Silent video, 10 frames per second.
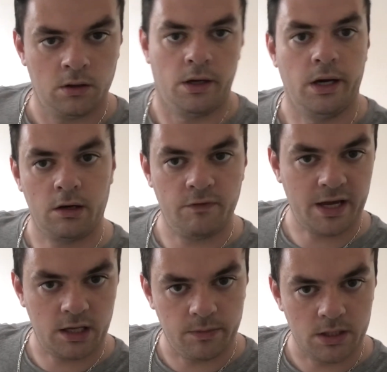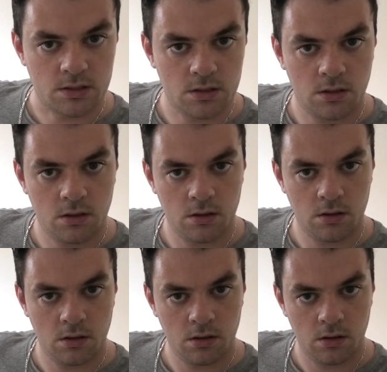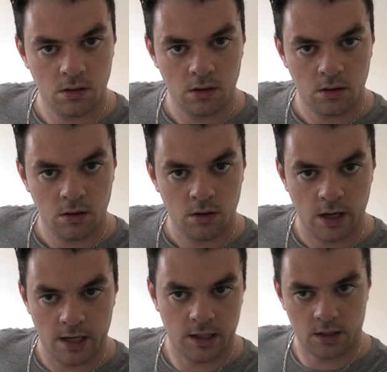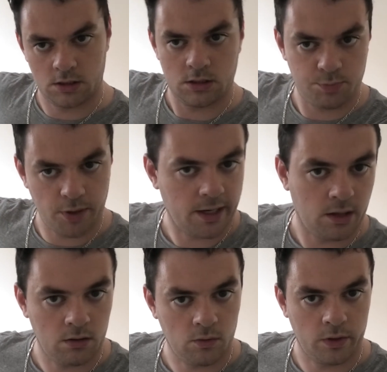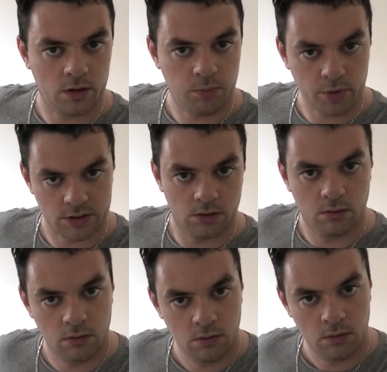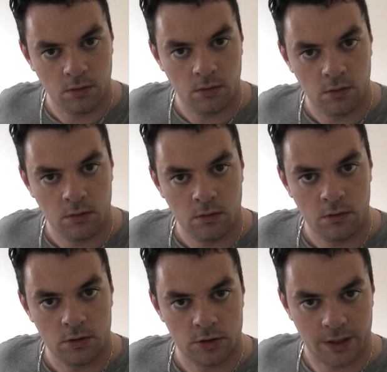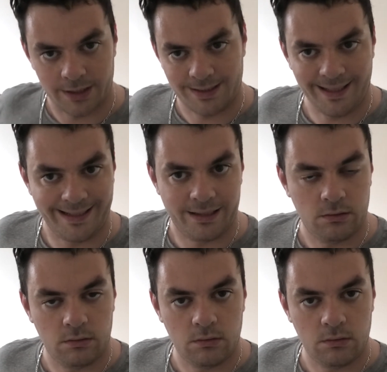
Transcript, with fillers: I'm gonna vacuum this and then spray it with poison so that it's clean.